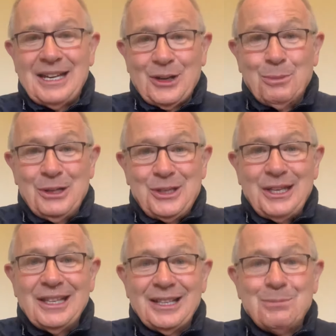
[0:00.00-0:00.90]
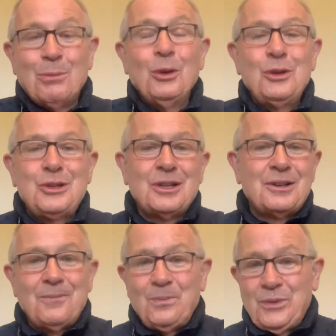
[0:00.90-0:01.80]
commencing and that Munster,
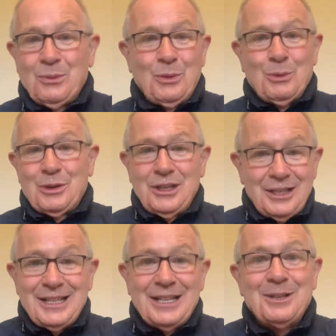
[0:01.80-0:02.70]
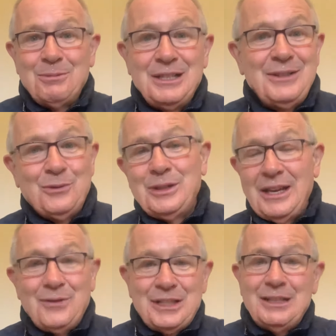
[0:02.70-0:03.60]
we were nearly led to believe, would
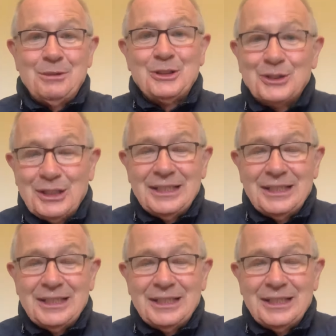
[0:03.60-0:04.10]
have a team at all,